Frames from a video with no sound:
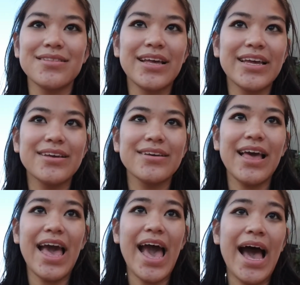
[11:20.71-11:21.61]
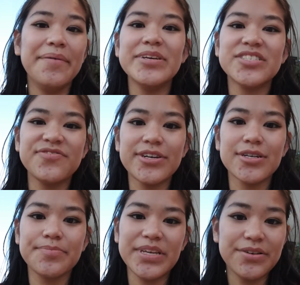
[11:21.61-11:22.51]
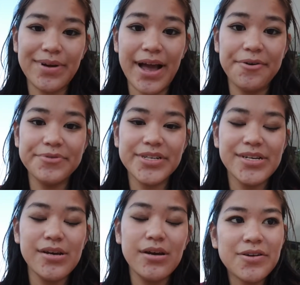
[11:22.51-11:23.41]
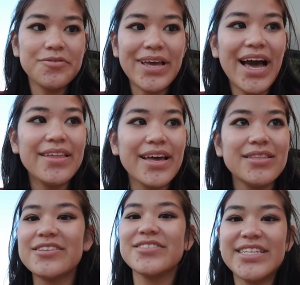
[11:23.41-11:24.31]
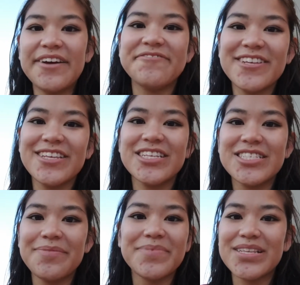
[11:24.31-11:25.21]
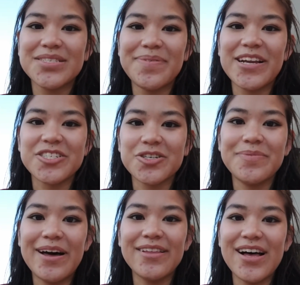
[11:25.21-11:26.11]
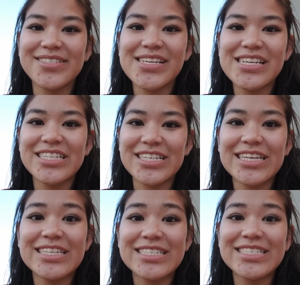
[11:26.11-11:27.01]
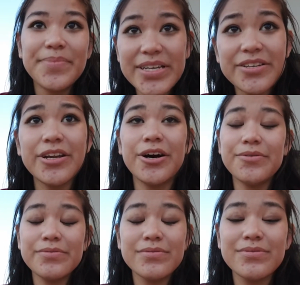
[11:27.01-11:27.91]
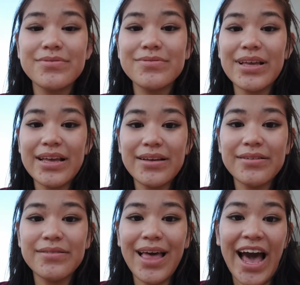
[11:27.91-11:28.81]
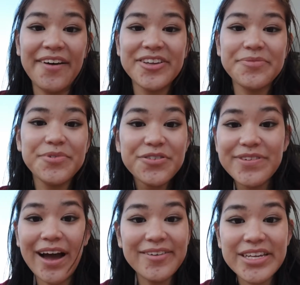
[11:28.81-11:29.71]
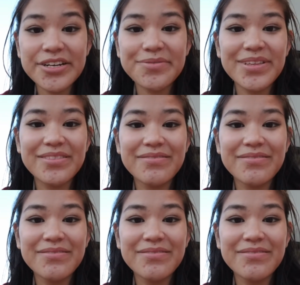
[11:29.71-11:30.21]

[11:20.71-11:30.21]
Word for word: like atmosphere to be around. So yeah, like there's definitely something special about Los Angeles. But you know, having moved out here with